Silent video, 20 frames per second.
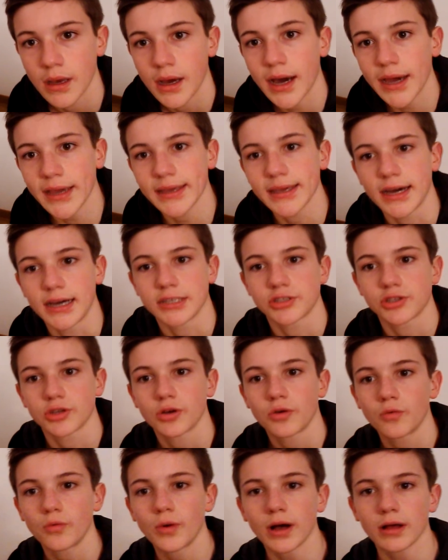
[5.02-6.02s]
Hi guys,
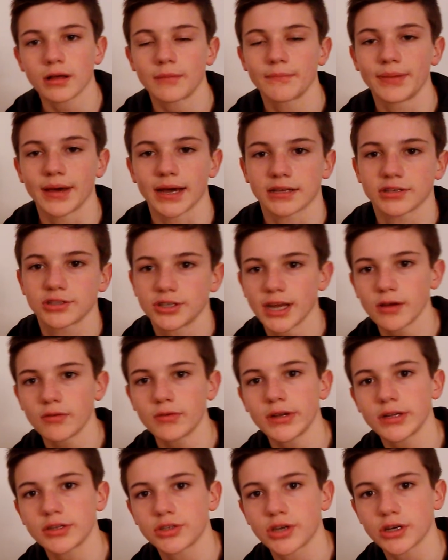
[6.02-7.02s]
welcome back. Today I
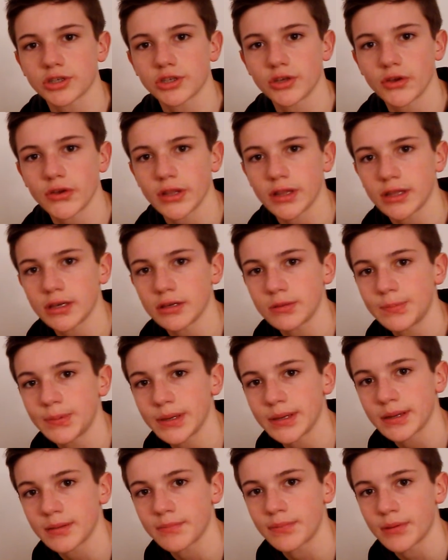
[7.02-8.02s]
want to talk to you a little
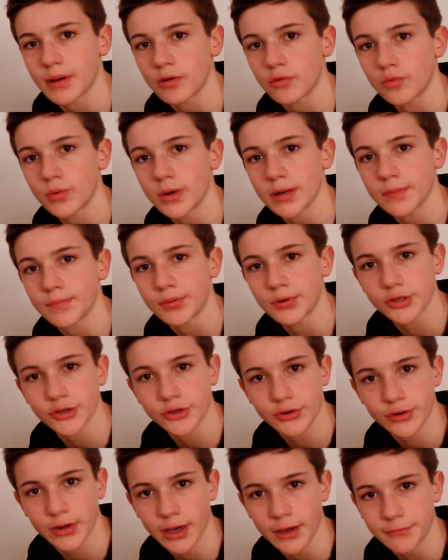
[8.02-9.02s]
bit about what a
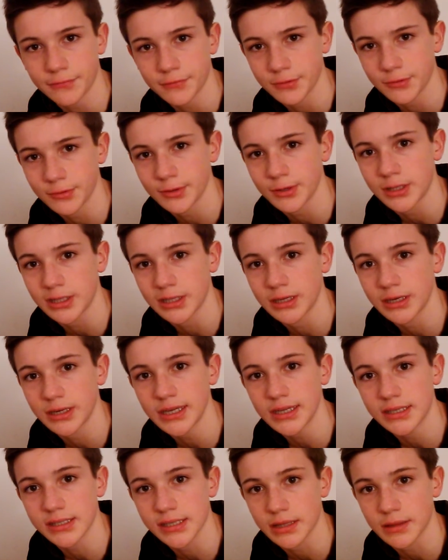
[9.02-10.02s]
bushcrafter really
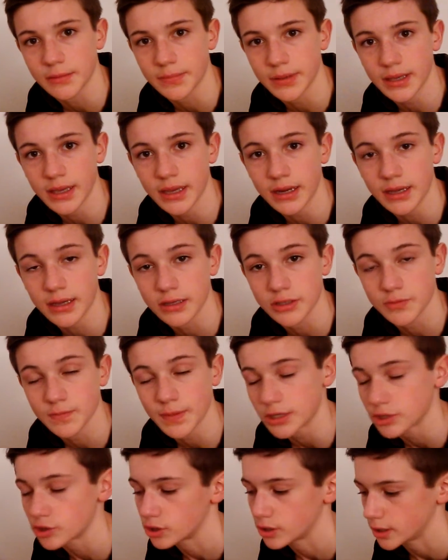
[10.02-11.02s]
needs at the beginning
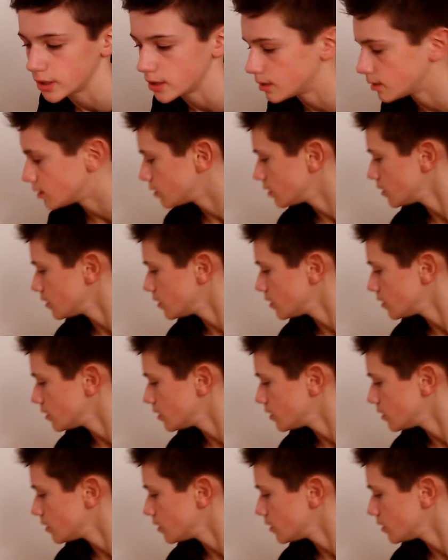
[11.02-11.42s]
especially.